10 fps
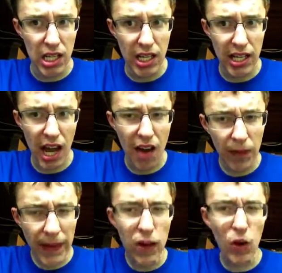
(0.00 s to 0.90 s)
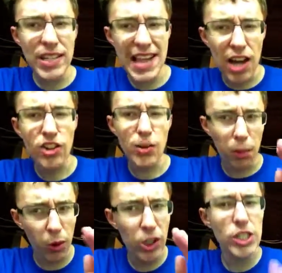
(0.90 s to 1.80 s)
And I would be going down to the
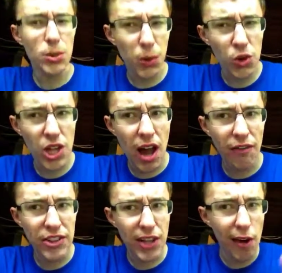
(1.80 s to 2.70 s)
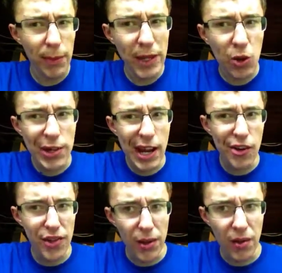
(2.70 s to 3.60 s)
principal's office, I would be going down
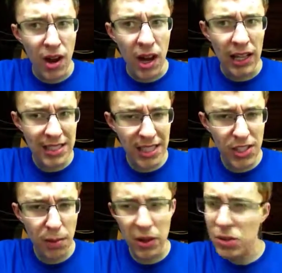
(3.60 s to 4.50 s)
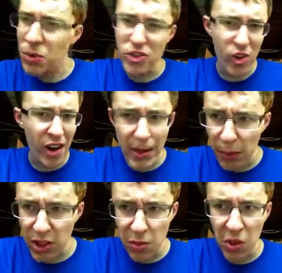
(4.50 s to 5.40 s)
to the assistant principals or any
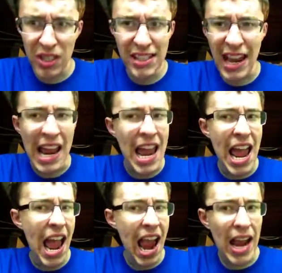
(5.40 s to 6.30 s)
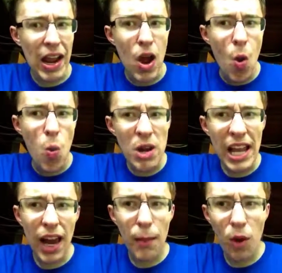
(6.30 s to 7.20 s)
principal and say, "Hey, we
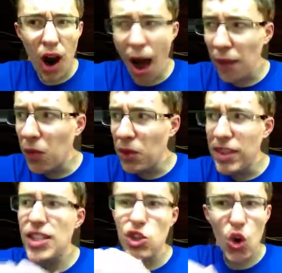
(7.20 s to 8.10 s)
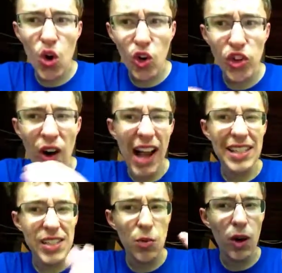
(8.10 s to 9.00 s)
got a problem with these girls. They're
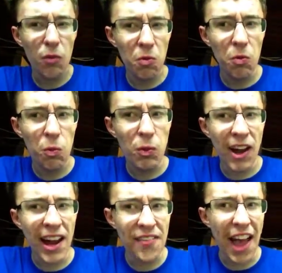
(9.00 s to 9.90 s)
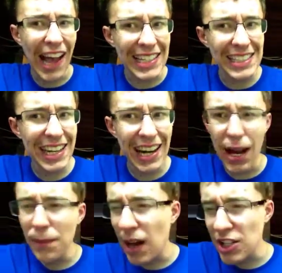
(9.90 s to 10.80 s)
asking what kind of acid, and
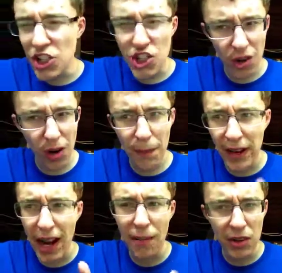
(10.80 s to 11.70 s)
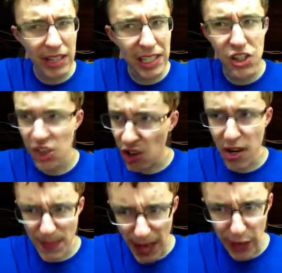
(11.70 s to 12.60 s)
I'm not sure, but I'm really concerned
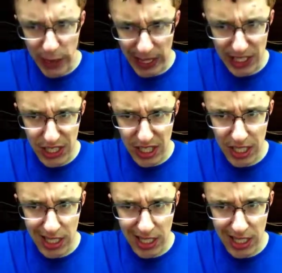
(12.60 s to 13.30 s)
about this."